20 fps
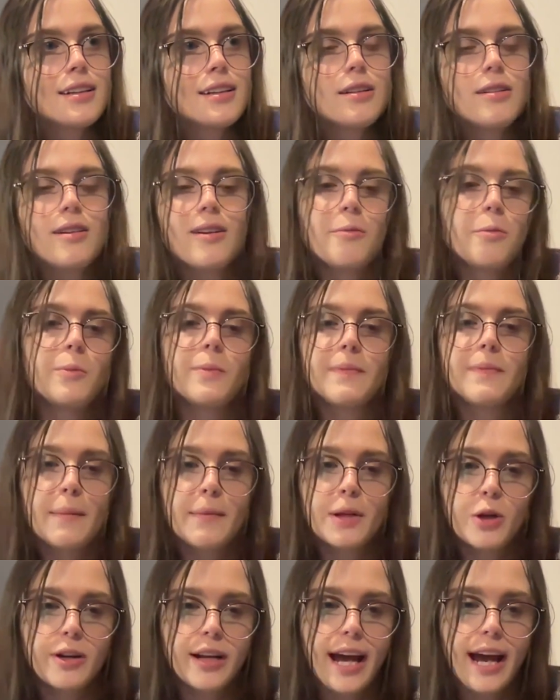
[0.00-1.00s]
well, maybe
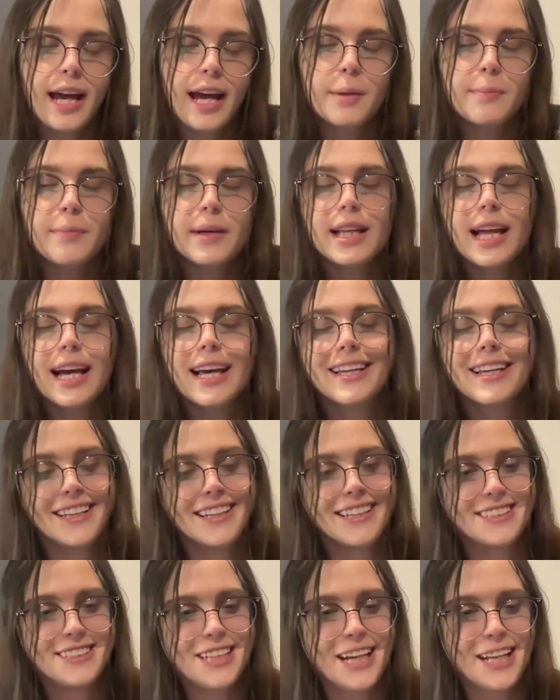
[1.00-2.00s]
not hey, but like in
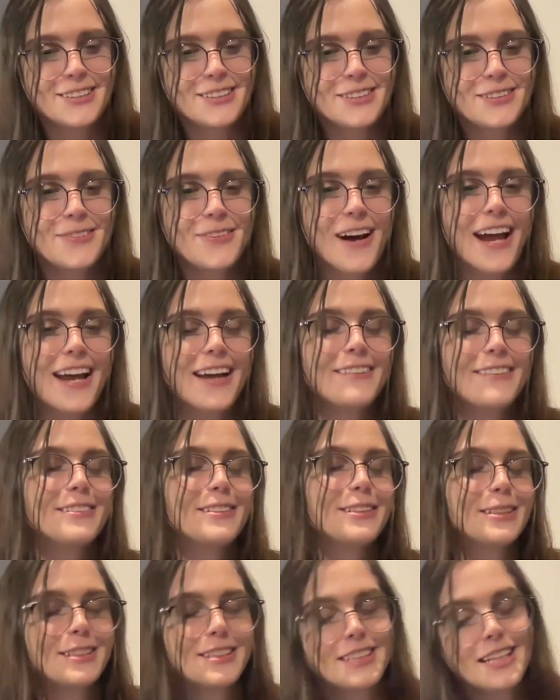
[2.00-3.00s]
a gentle way of
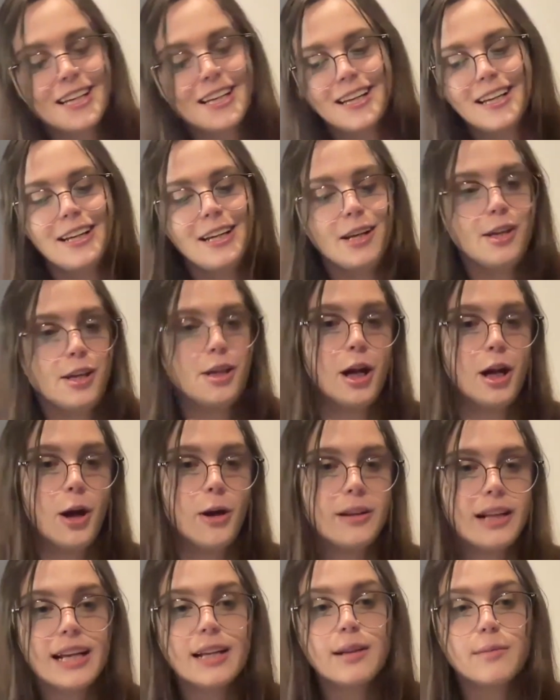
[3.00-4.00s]
just,
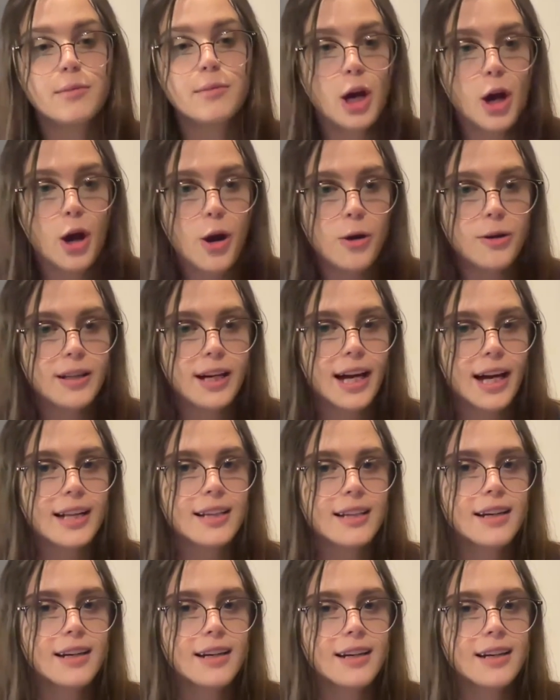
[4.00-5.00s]
letting them know that,
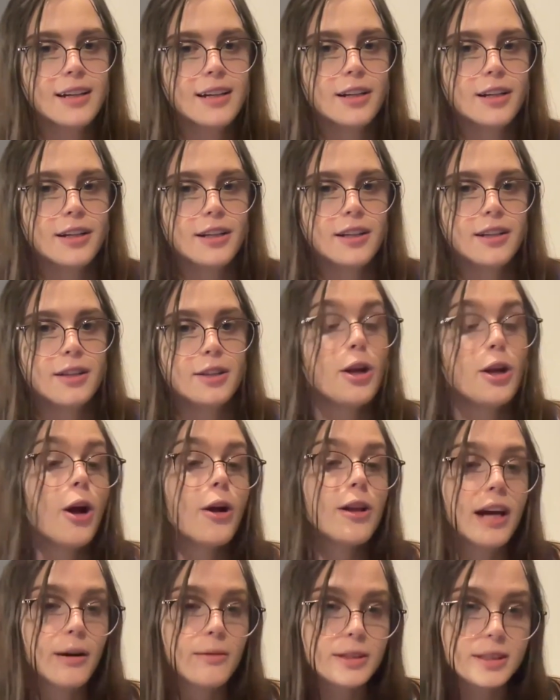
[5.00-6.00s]

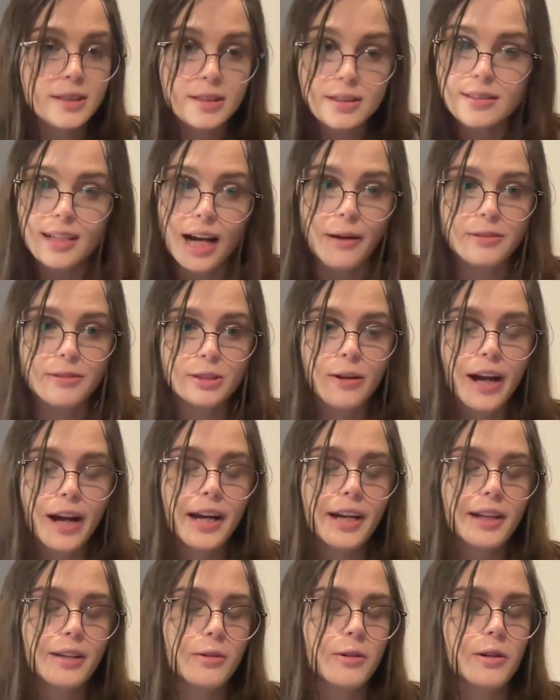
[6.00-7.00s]
that was
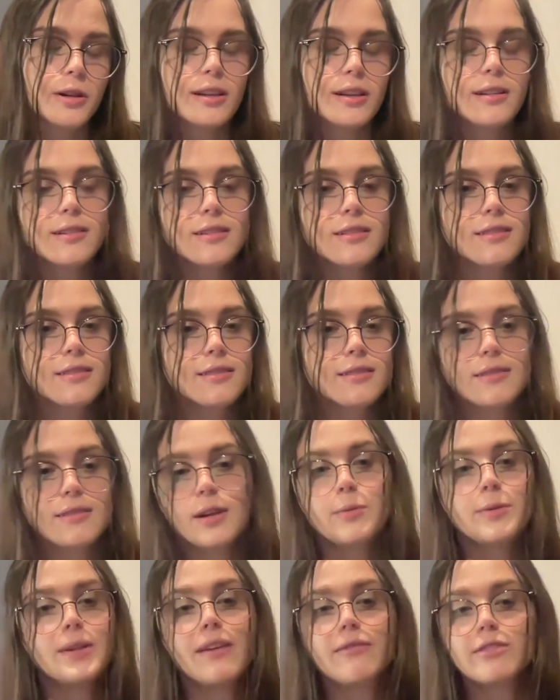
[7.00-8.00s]
great, or
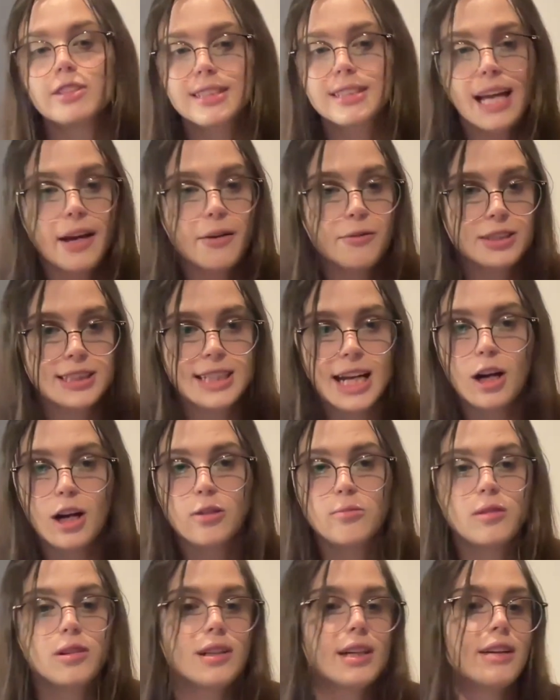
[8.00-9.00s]
I would never say it was
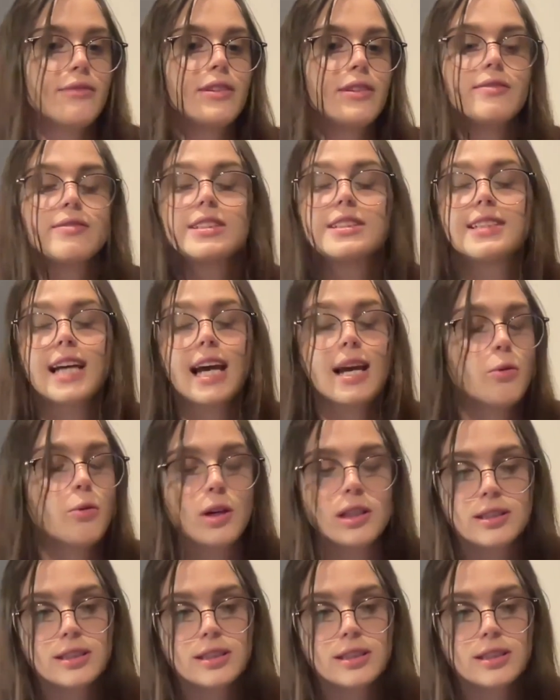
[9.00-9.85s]
terrible, even if the take was